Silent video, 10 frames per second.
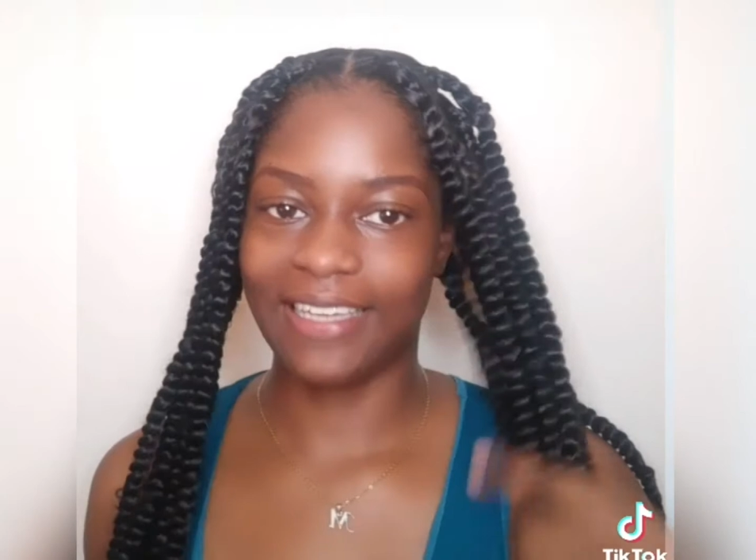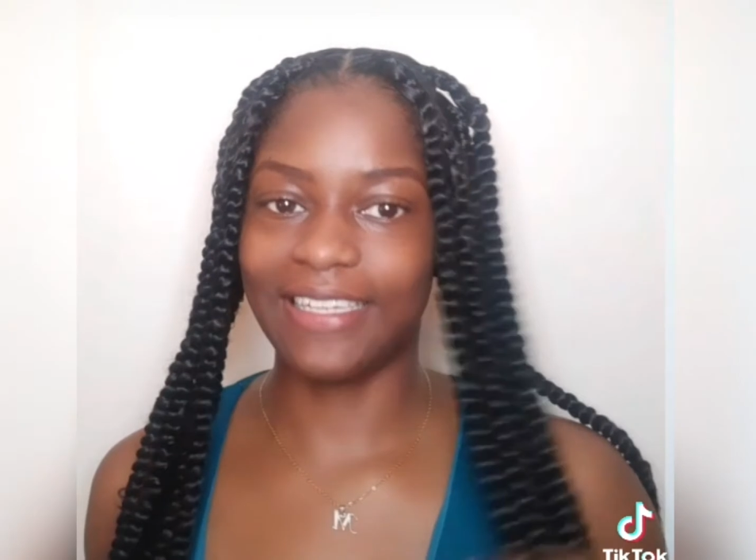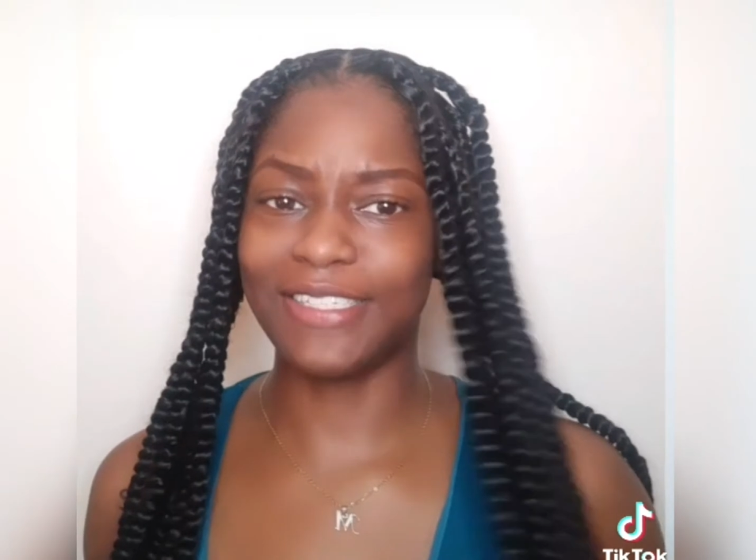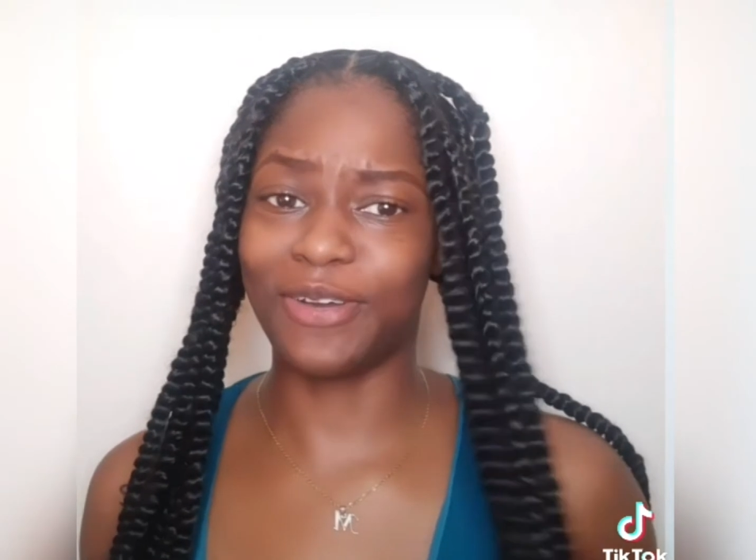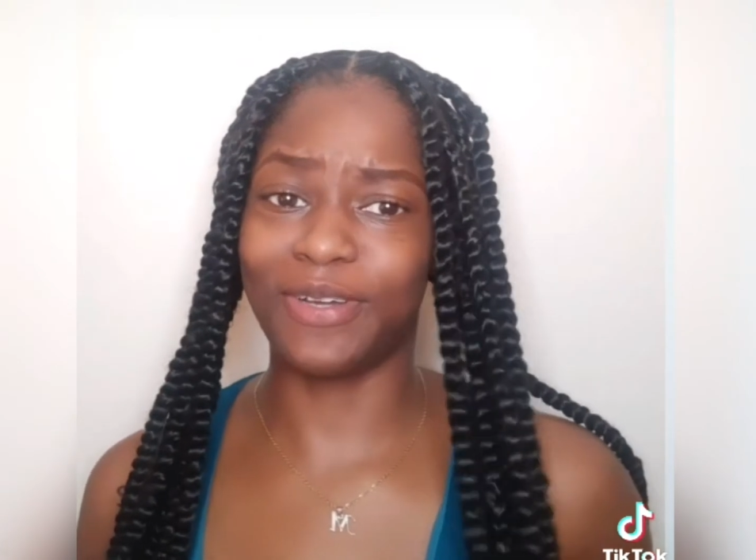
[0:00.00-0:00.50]

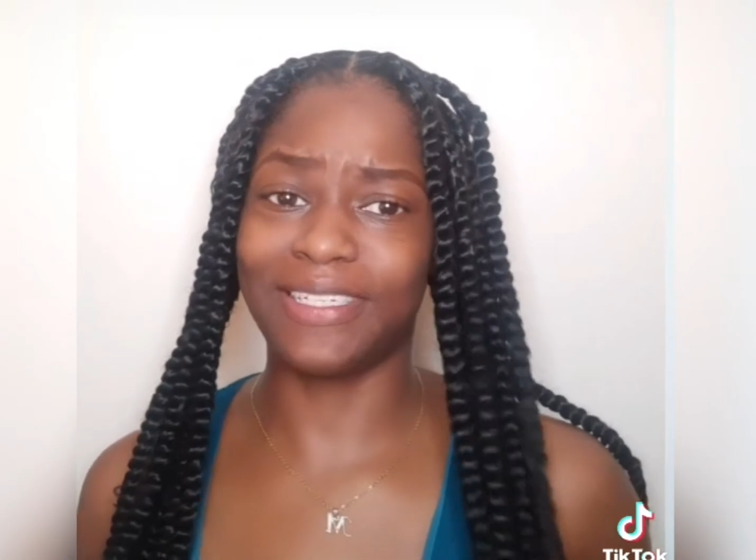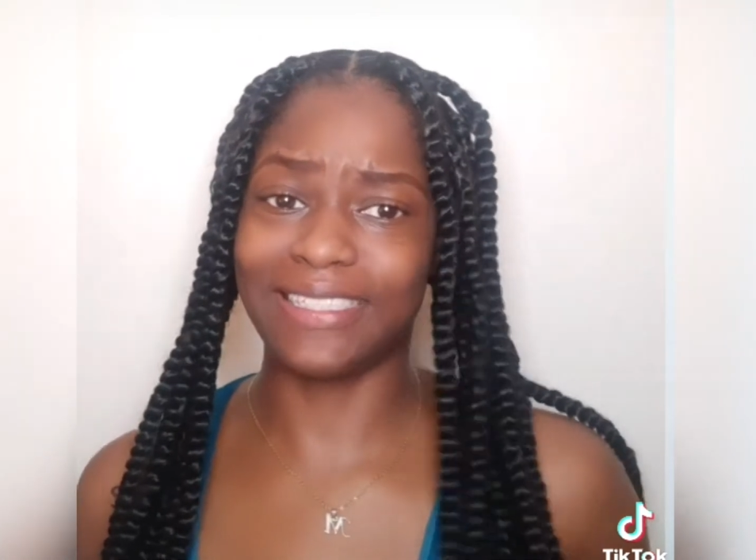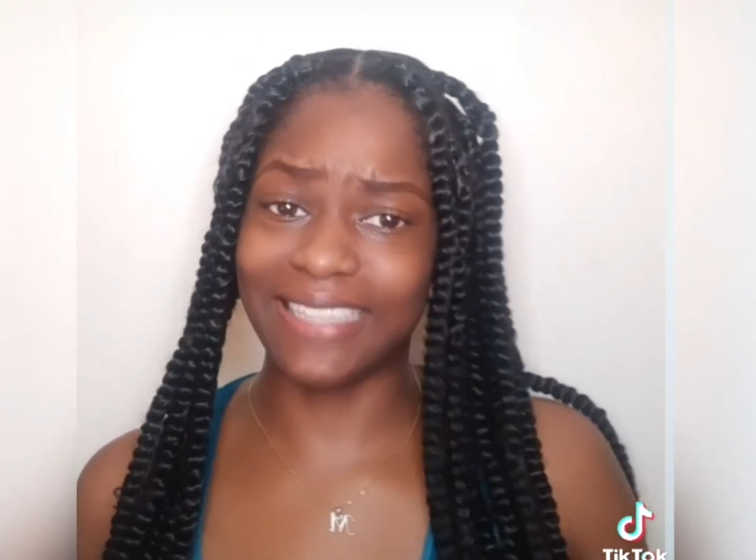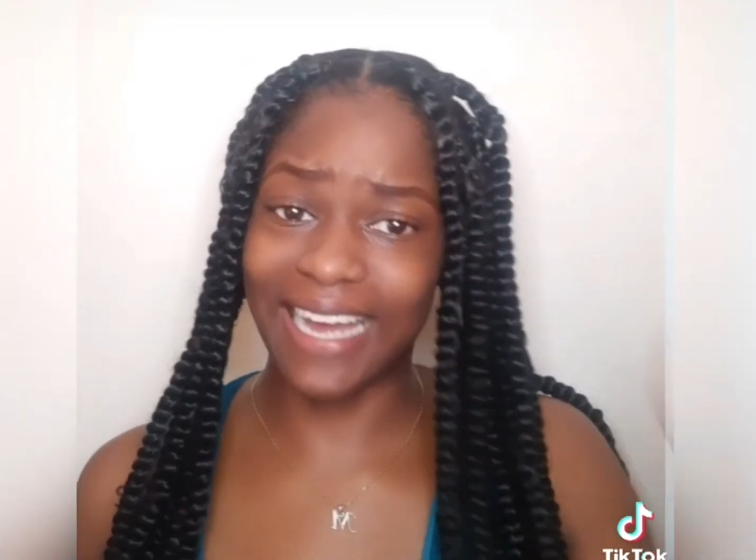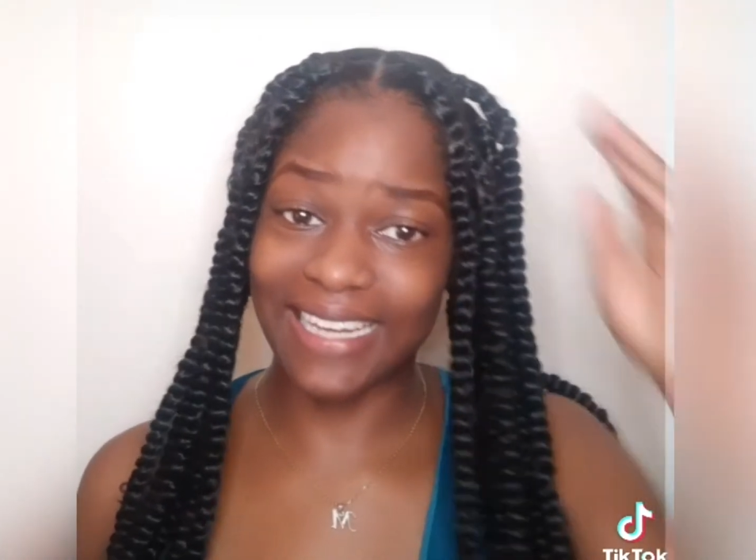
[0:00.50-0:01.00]
This is how it
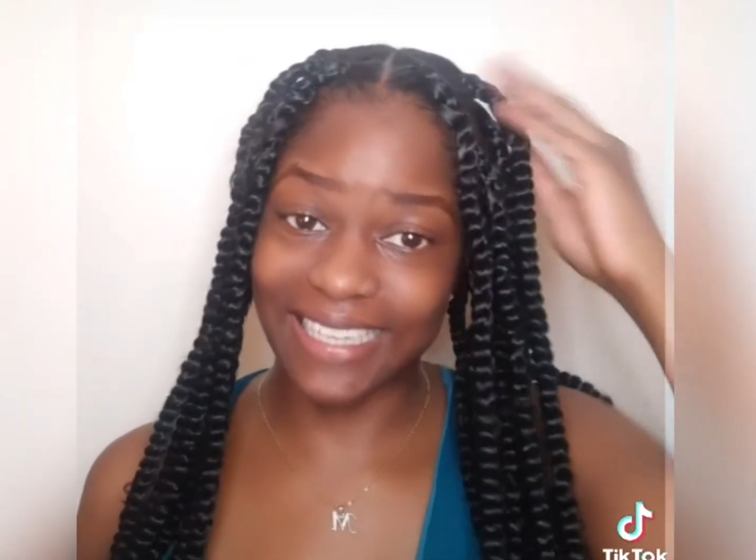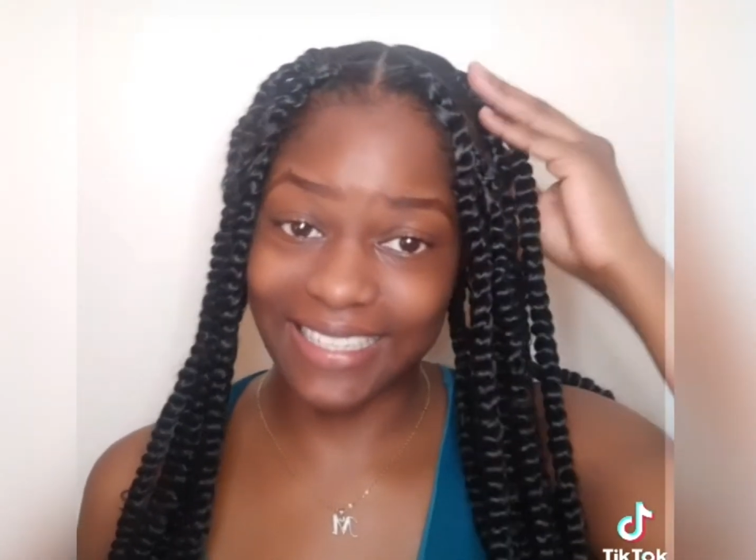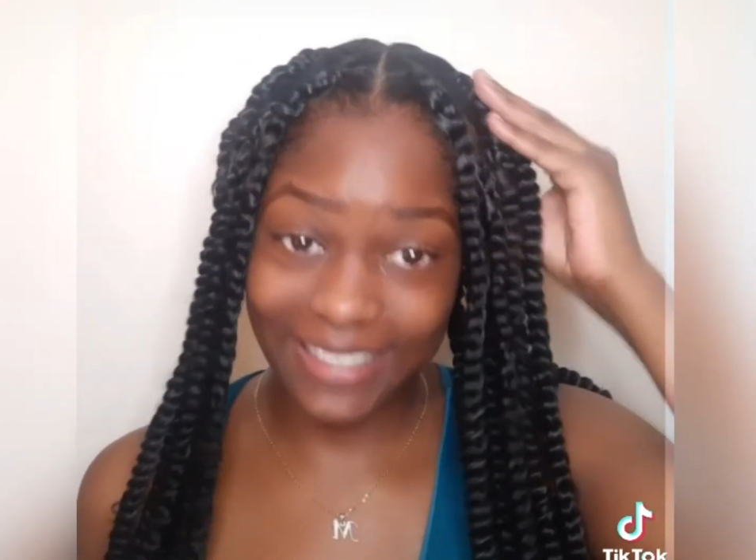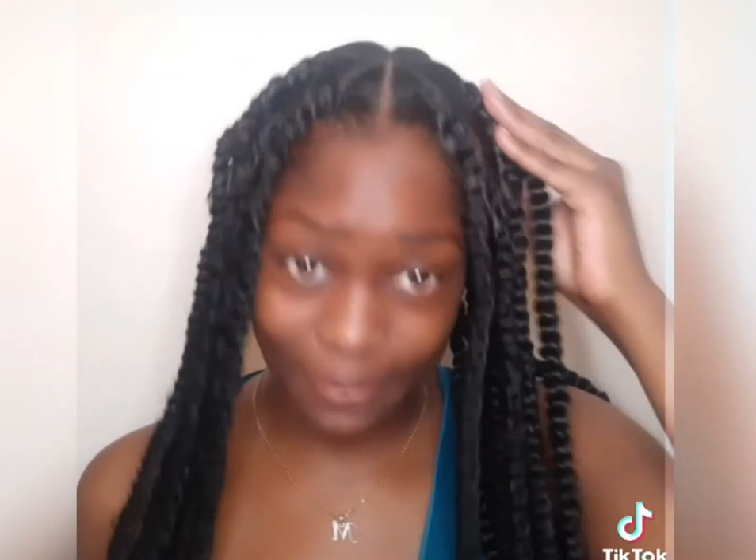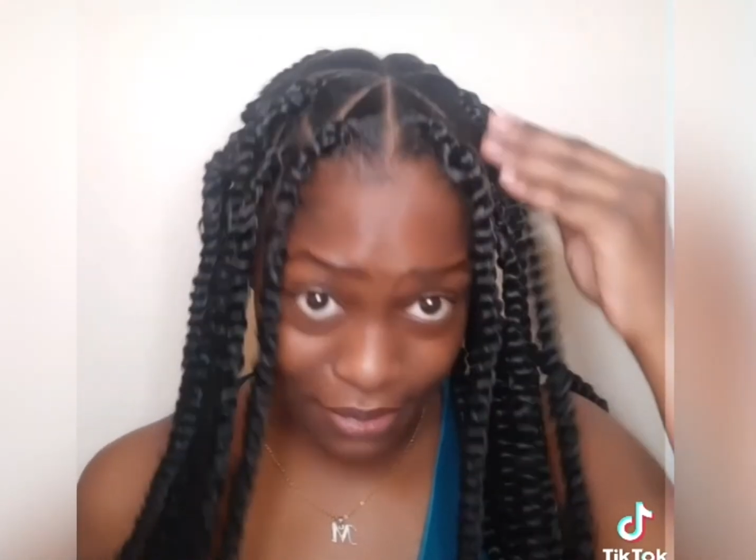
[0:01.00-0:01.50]
is, guys. I
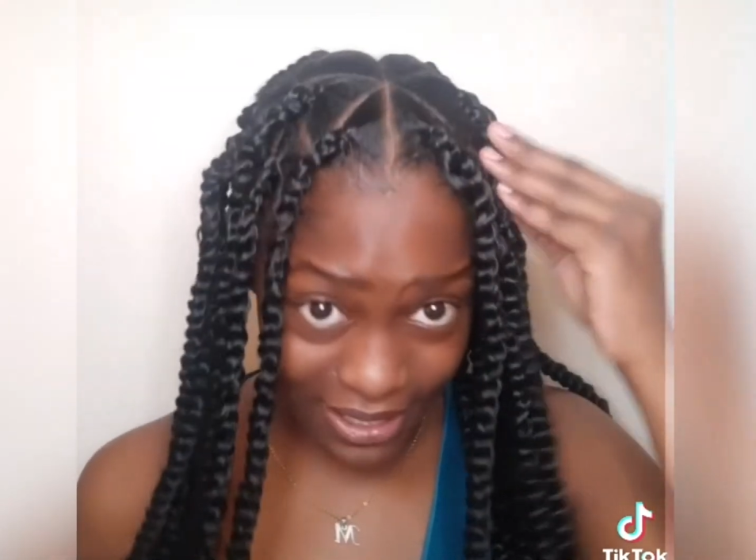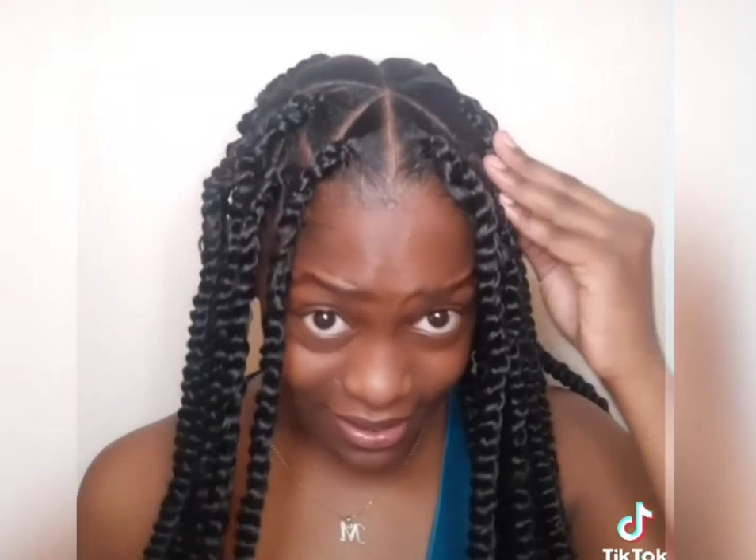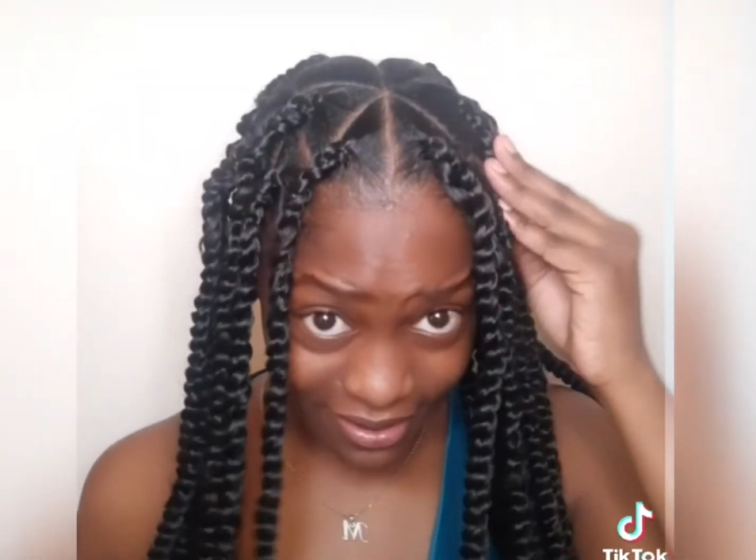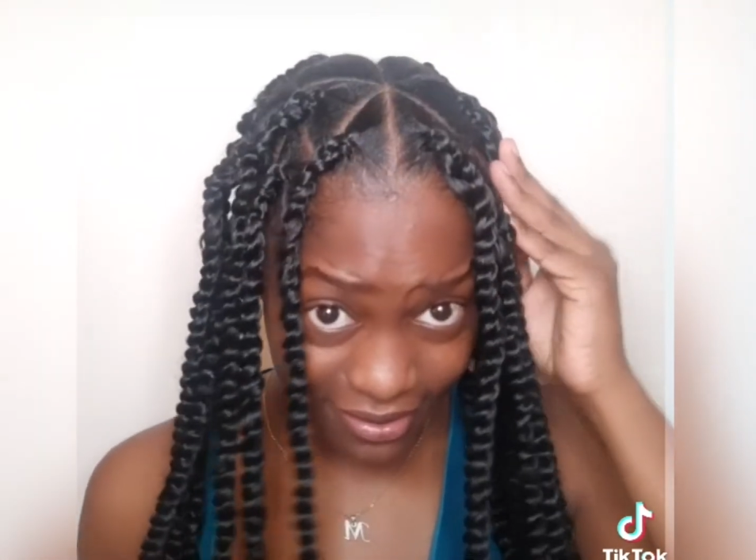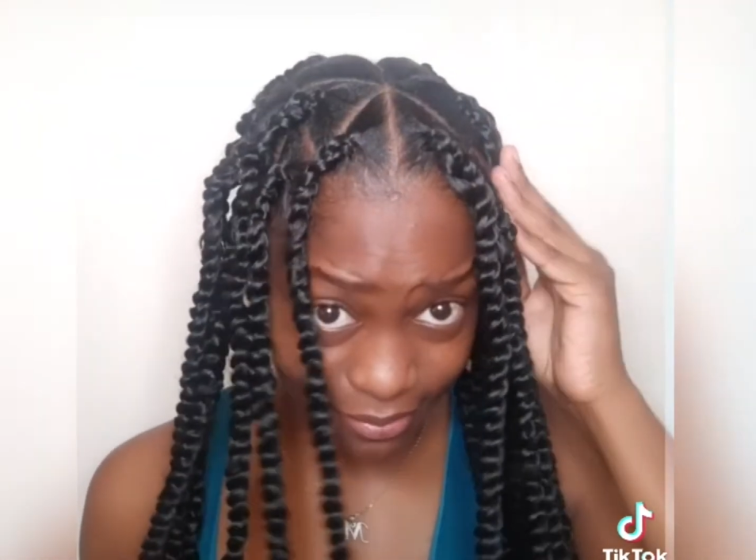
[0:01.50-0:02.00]
did it
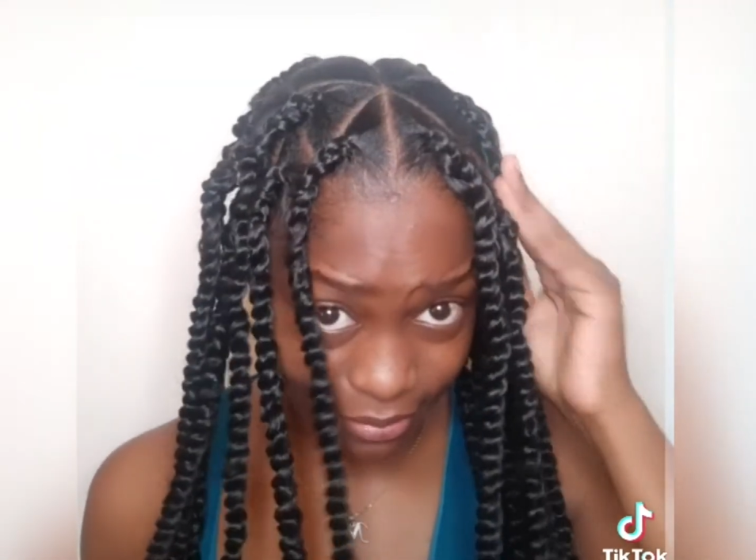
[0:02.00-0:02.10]
big